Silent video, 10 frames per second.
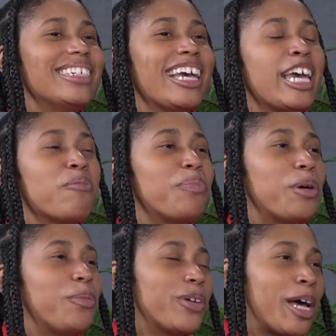amp
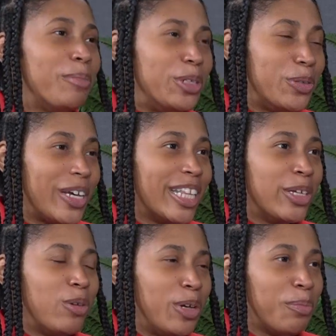up what I'm doing a
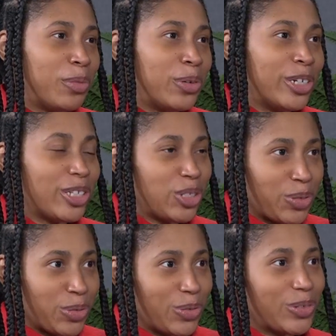little bit more
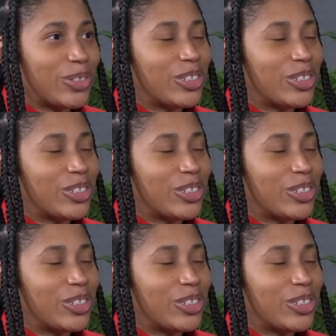to